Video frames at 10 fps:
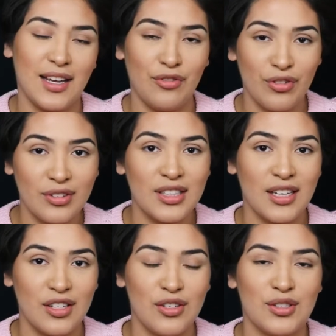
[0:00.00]
I
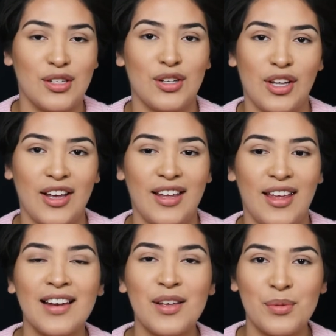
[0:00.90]
did use it a lot
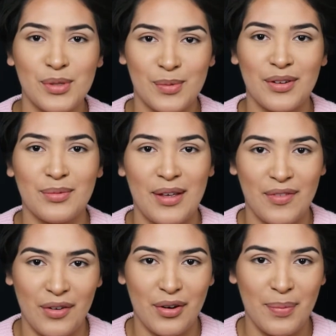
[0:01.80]
and it was one of my
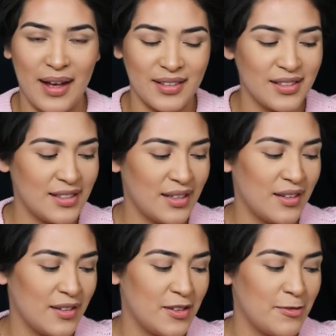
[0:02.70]
favorite palettes
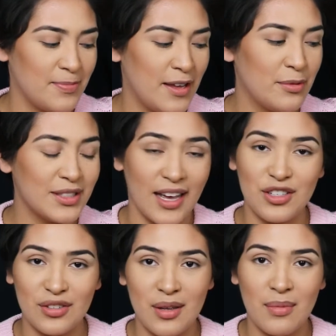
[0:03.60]
um, it was
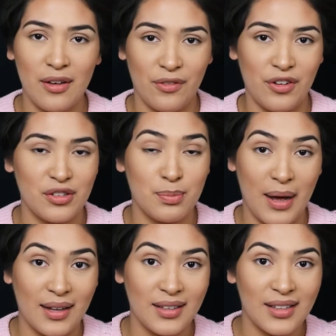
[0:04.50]
actually my first
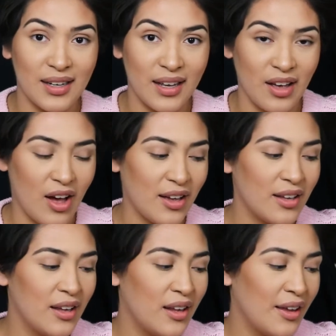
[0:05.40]
palette that I
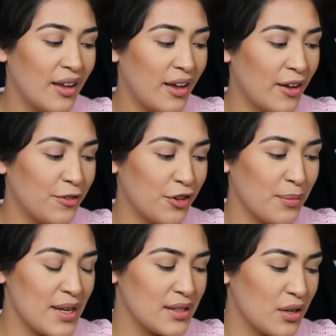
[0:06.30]
got for
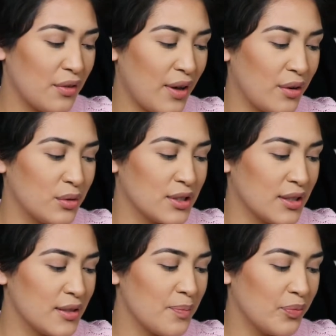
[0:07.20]
myself at
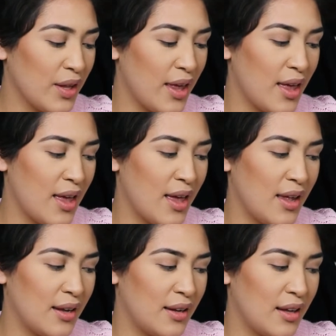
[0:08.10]
Ulta,
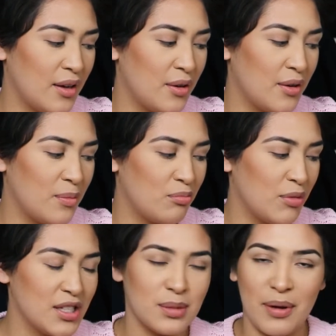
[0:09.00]
and
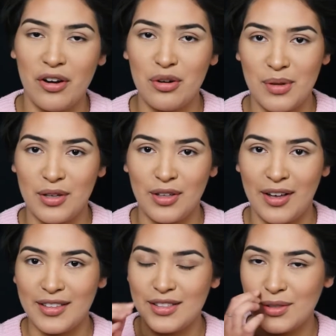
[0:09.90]
it inspired me a
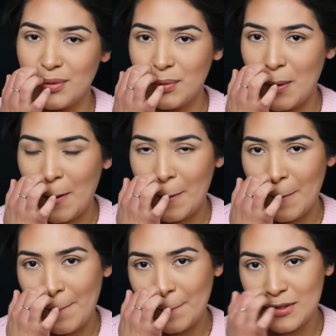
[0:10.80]
lot to
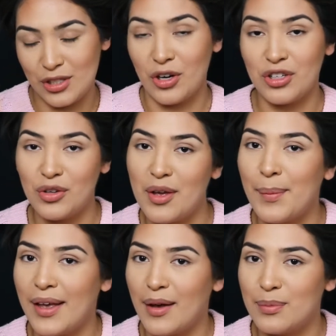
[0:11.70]
um, start doing
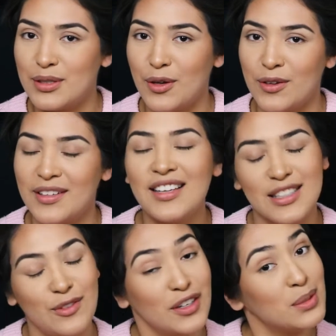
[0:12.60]
makeup. So
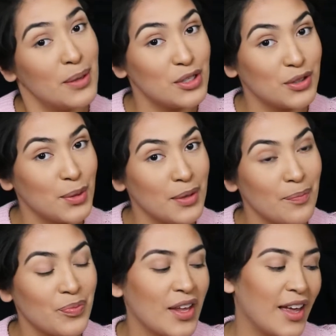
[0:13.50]
it's very special to
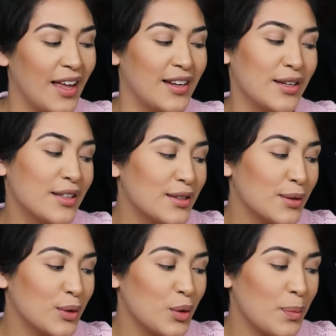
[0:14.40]
me, and it is
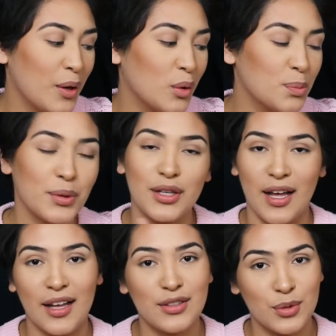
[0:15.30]
a little bit old, but
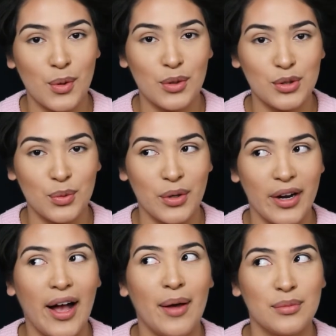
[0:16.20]
not too old to
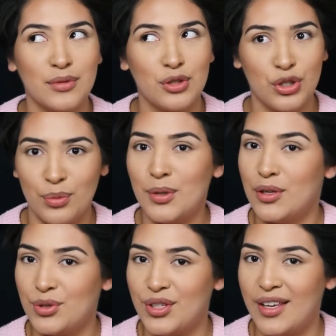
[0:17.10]
where I shouldn't be
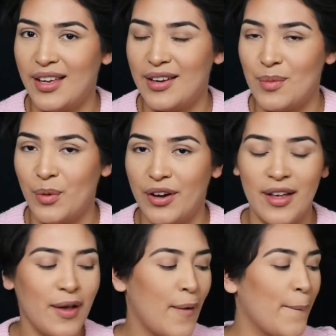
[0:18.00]
using it anymore.
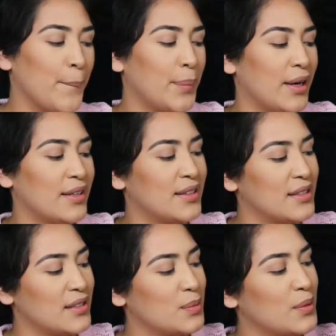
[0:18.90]
But
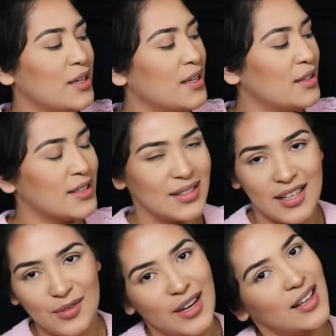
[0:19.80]
this is what it looks
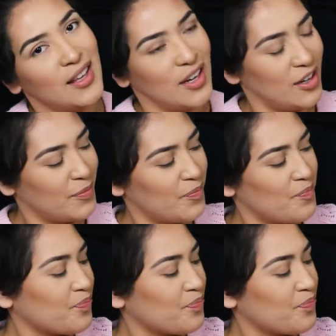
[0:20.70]
like right here.